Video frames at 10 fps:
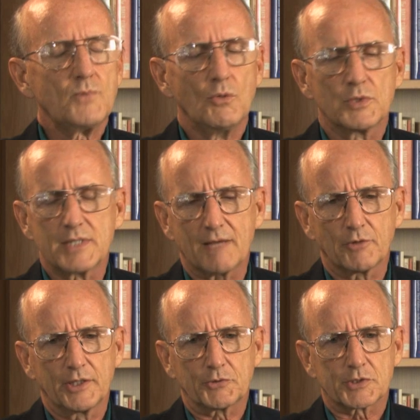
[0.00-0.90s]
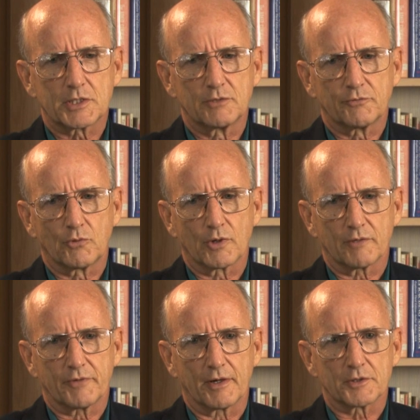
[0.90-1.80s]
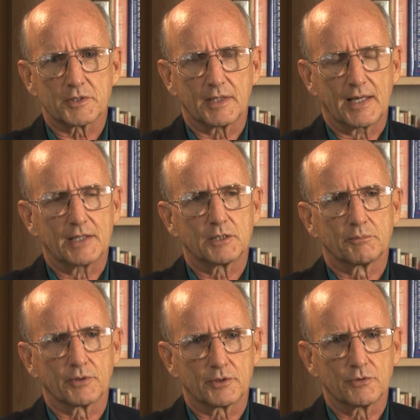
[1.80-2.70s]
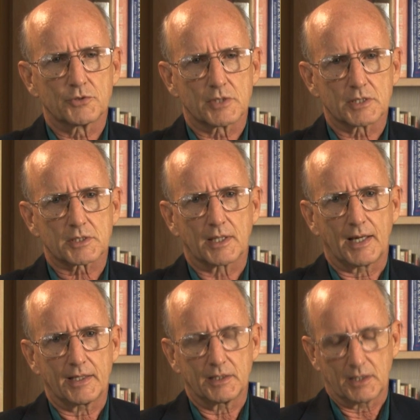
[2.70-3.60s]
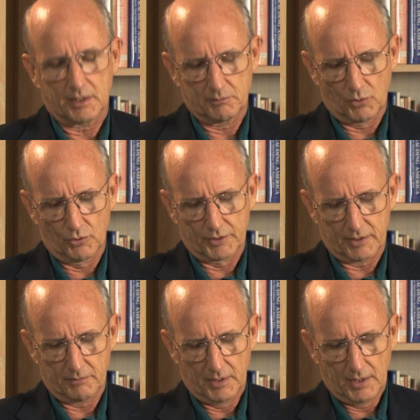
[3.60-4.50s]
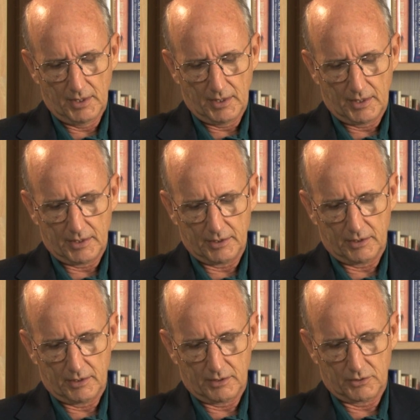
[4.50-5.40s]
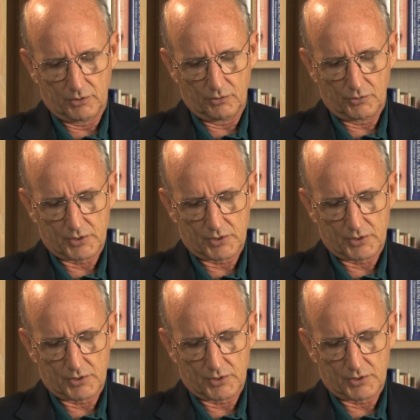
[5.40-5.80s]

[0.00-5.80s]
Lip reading: was never interested in foreign affairs, and they had to produce this guy and mold him into